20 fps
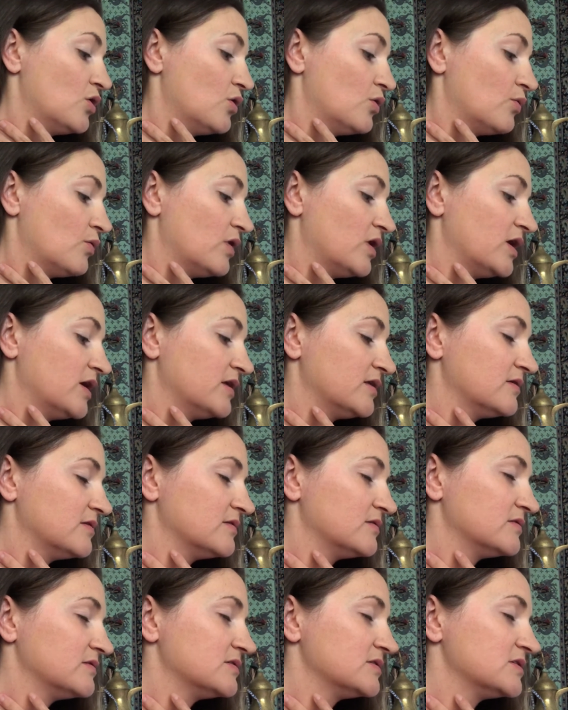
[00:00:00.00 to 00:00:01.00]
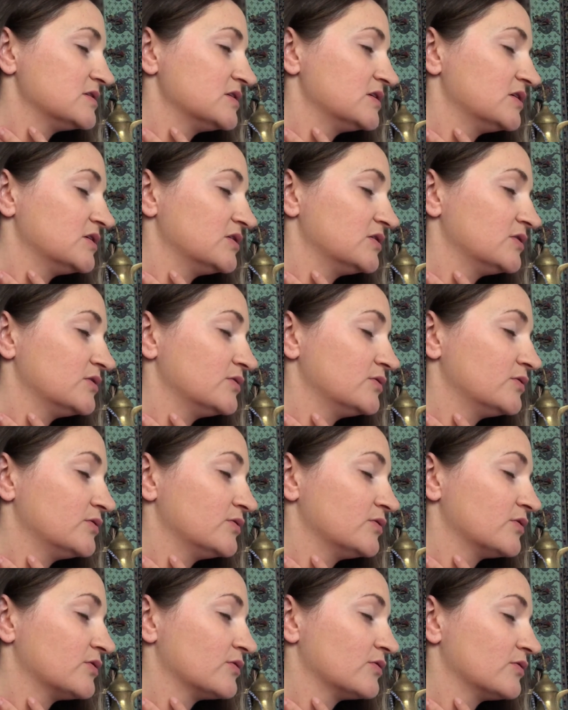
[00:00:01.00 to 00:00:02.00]
1,
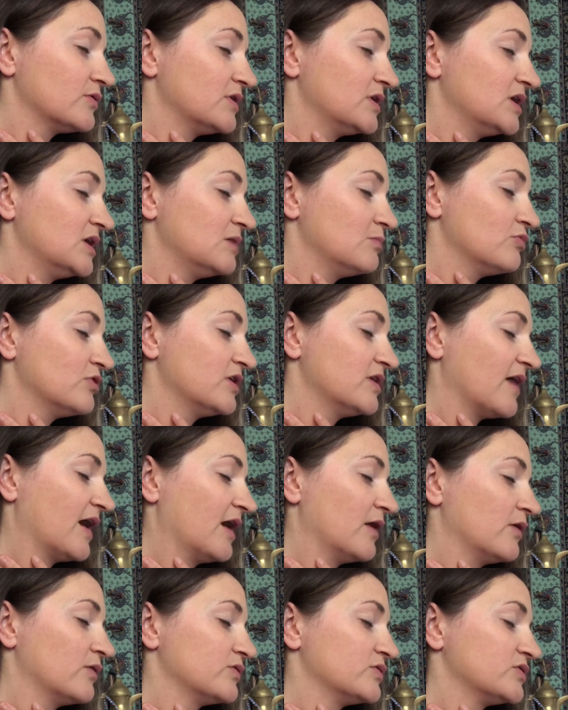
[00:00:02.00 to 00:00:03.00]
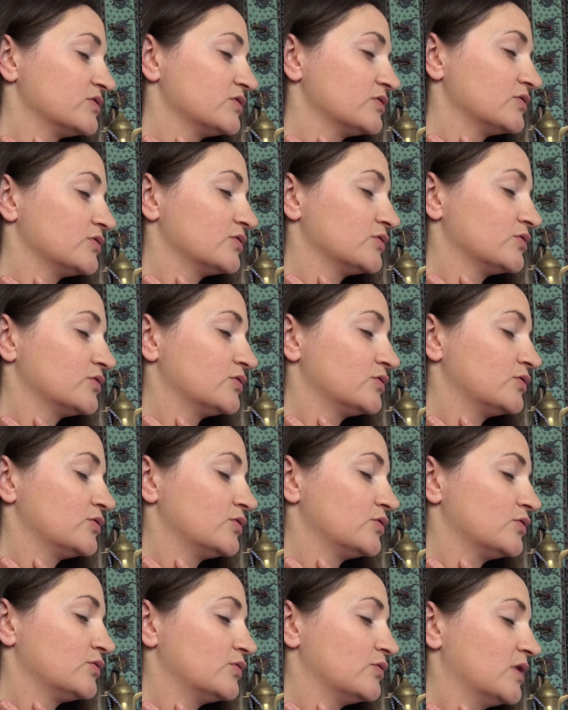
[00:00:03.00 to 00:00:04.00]
2, 3, breathe out.
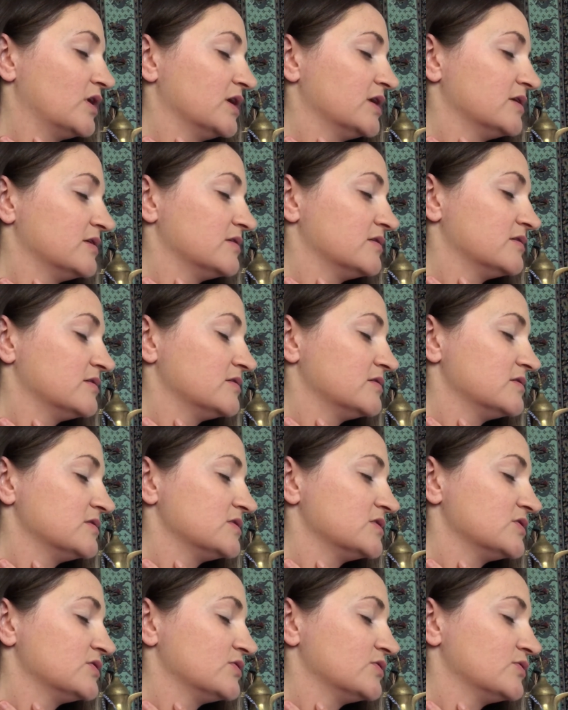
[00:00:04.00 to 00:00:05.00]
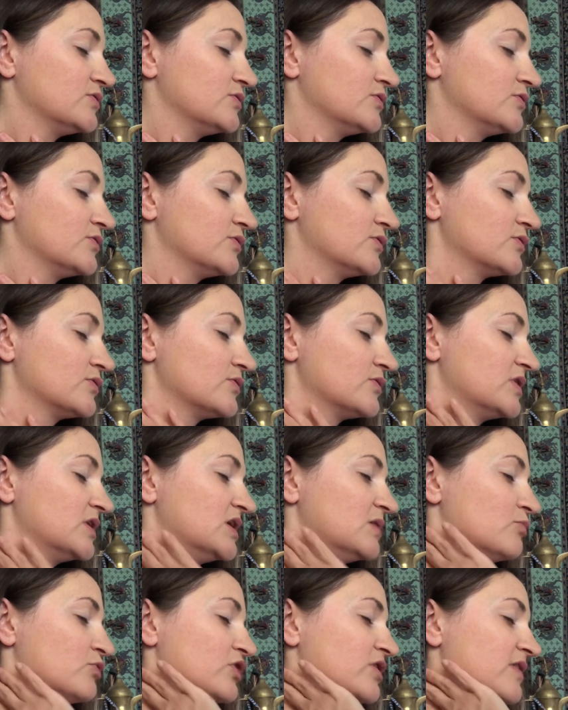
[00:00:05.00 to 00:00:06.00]
1, 2,
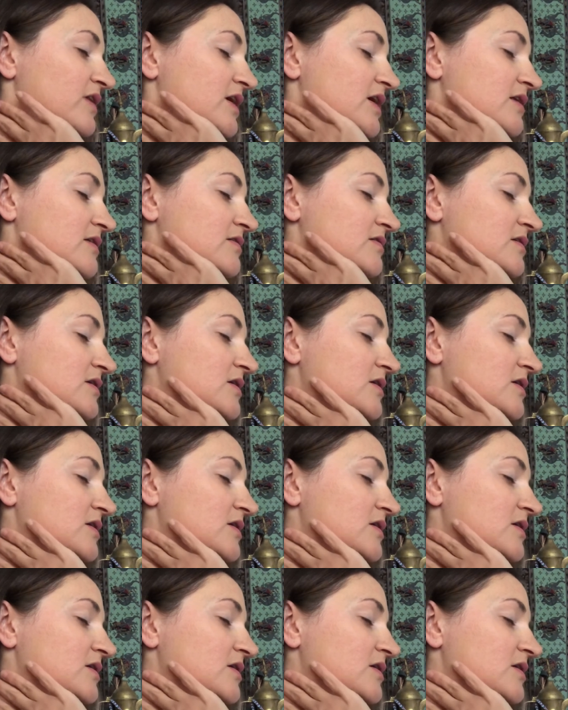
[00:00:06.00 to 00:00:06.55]
3, breathe in.